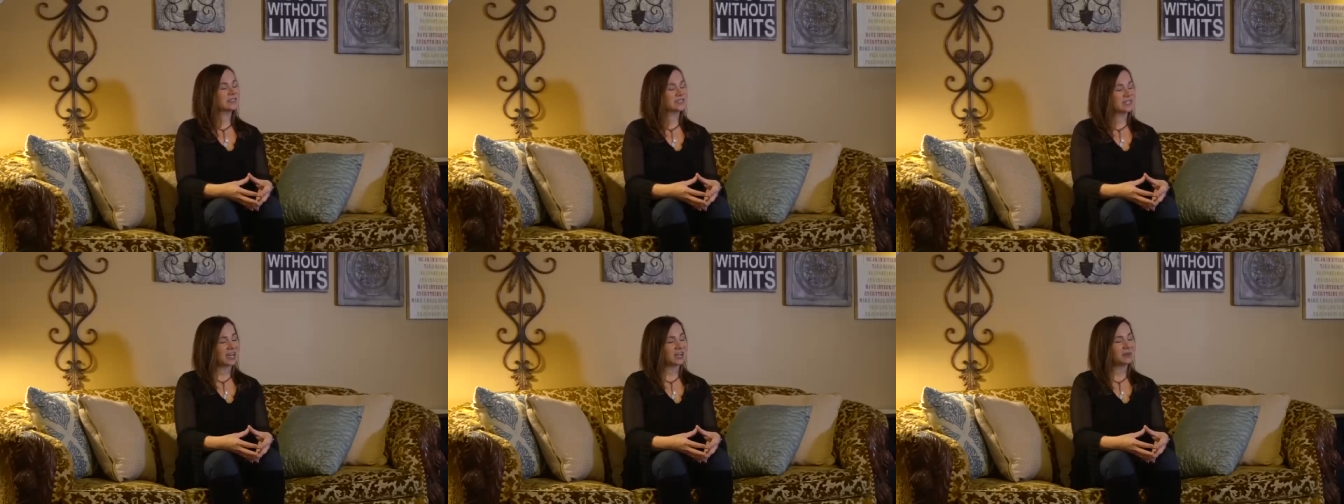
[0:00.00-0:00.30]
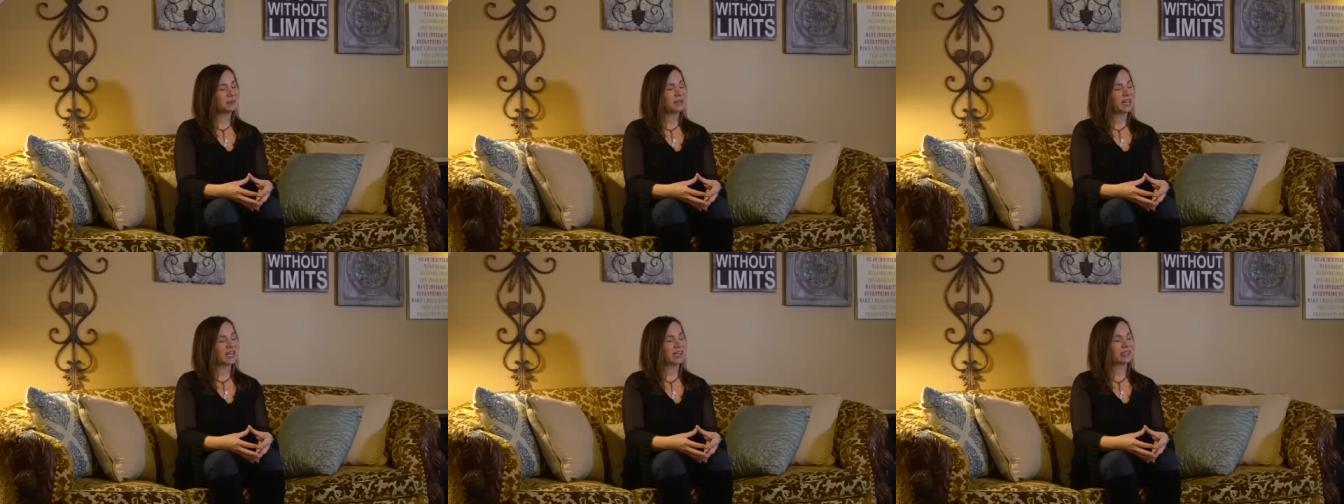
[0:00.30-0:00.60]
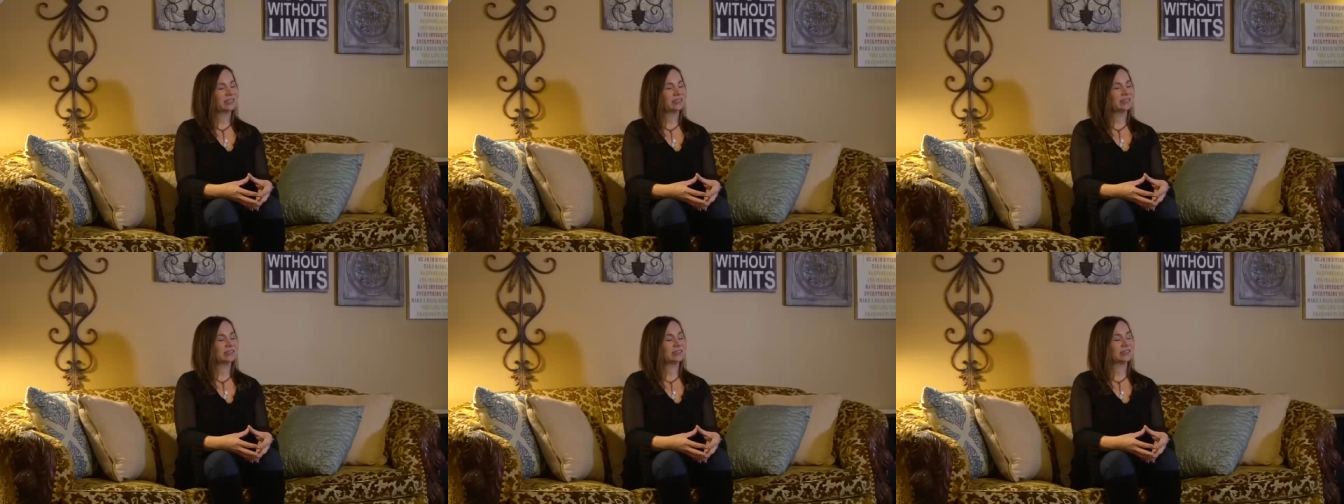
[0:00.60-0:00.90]

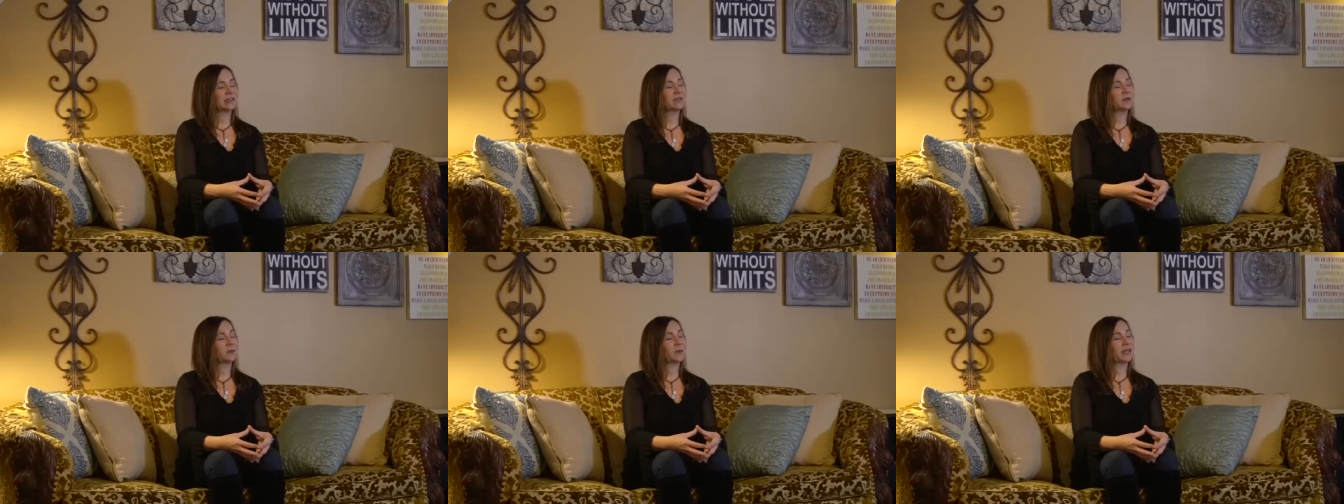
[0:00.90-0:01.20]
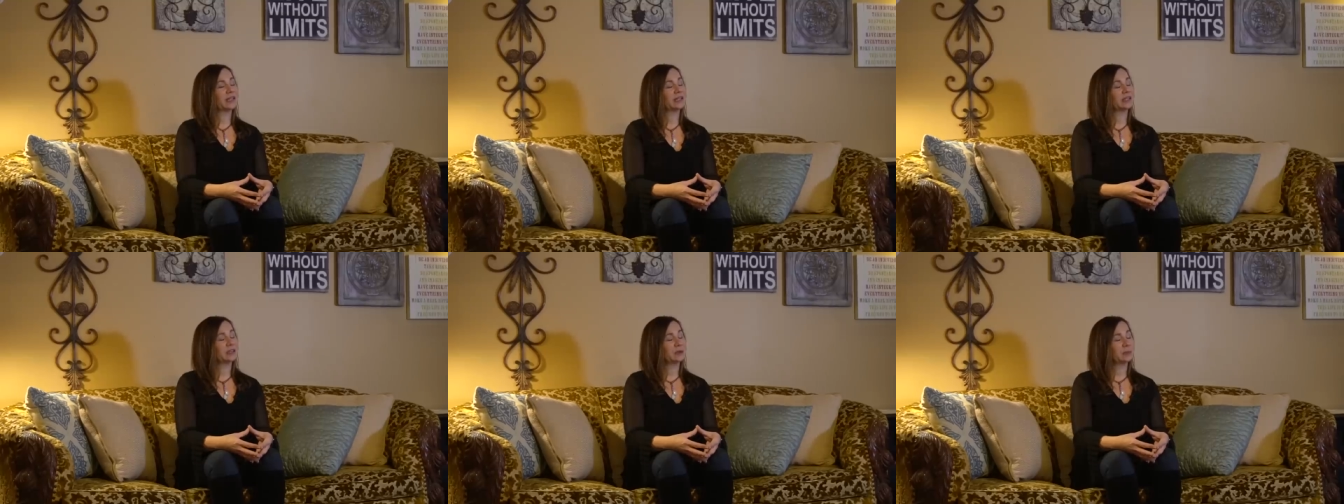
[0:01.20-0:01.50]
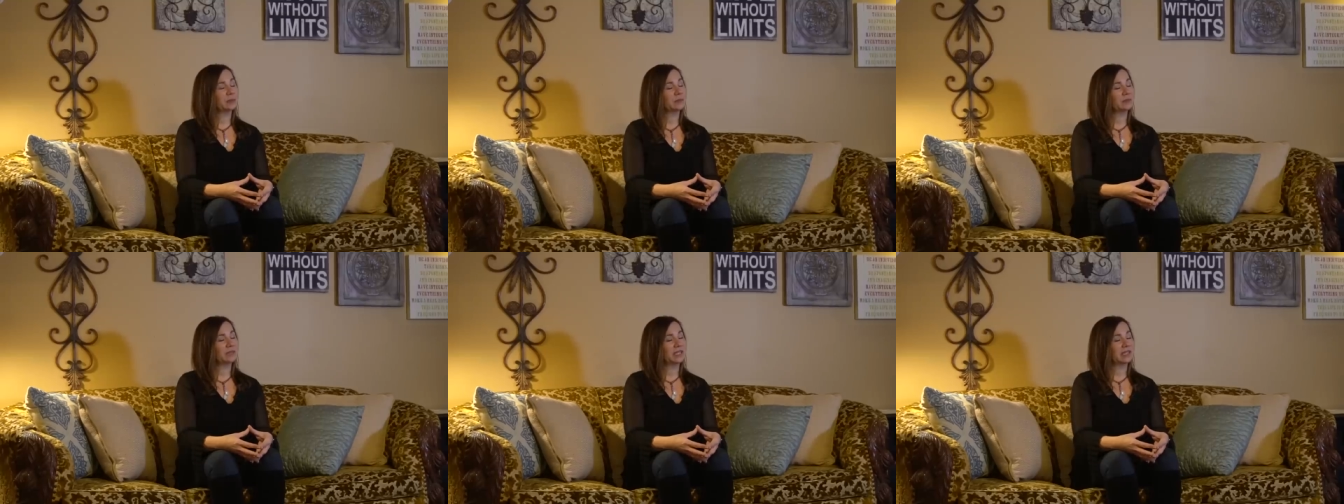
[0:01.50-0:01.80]
timelines, and the way
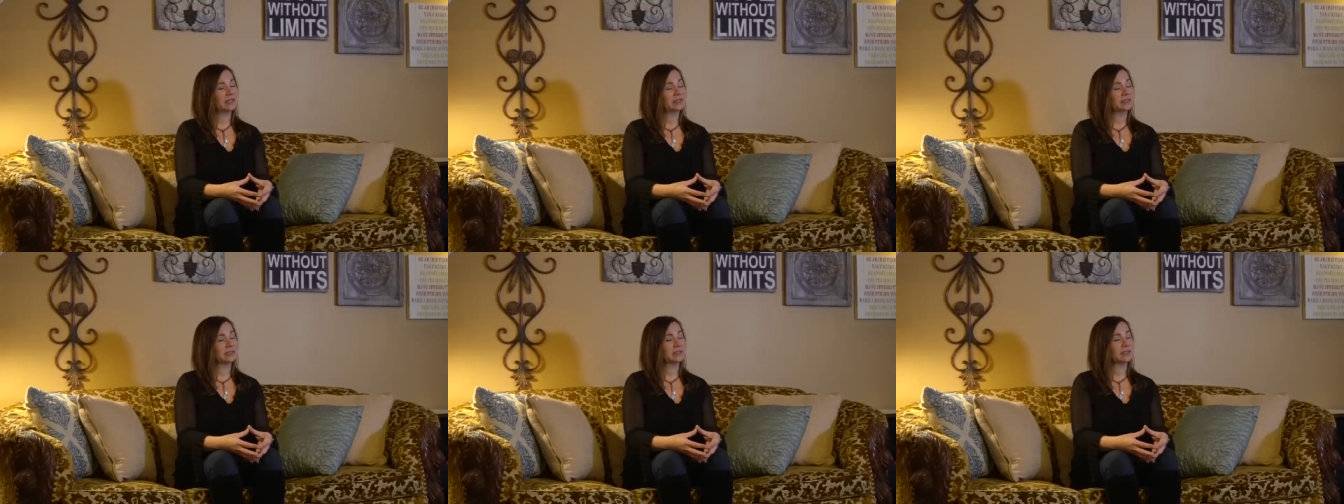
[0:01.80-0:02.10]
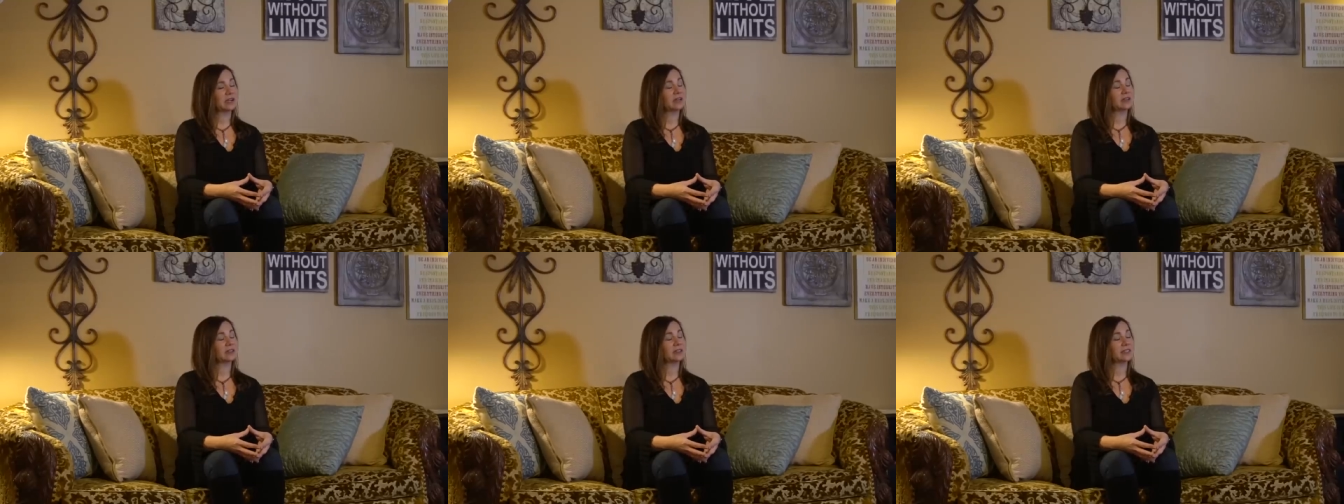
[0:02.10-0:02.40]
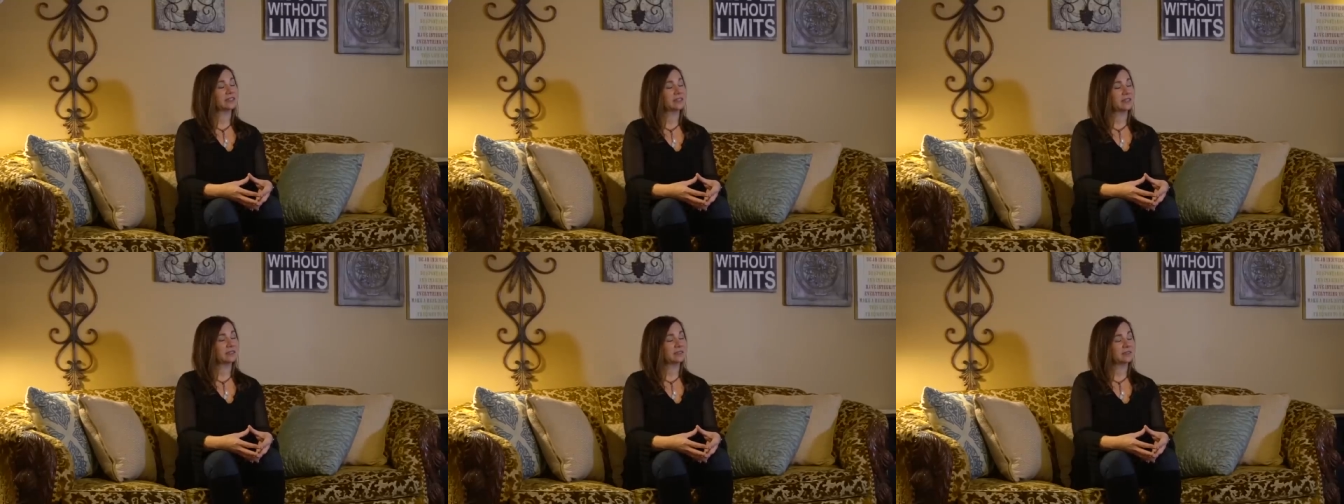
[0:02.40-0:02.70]
human beings are
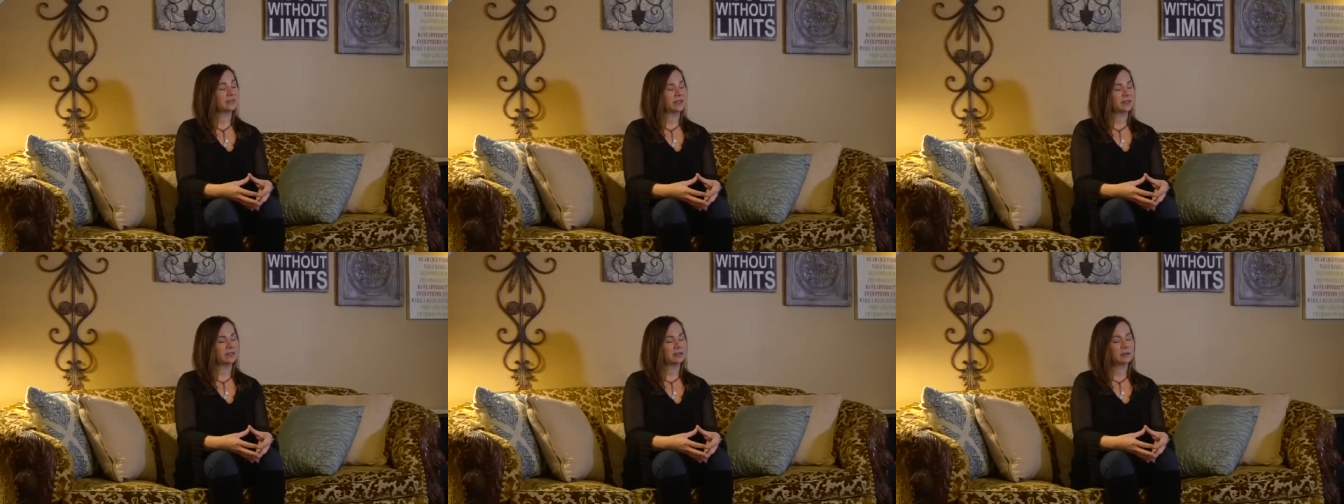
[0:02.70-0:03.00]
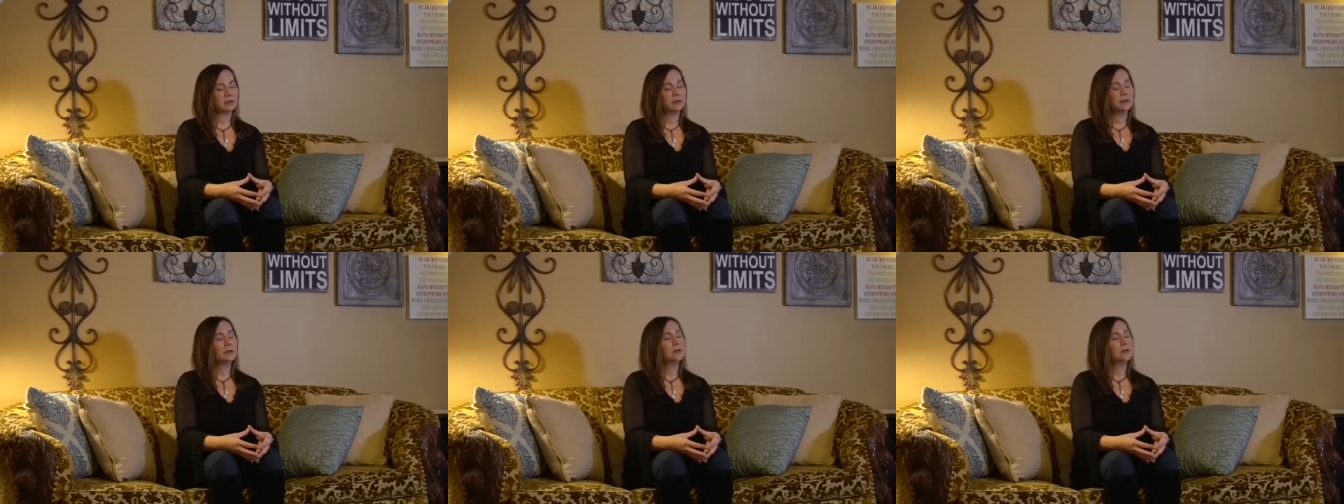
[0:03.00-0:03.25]
ascending.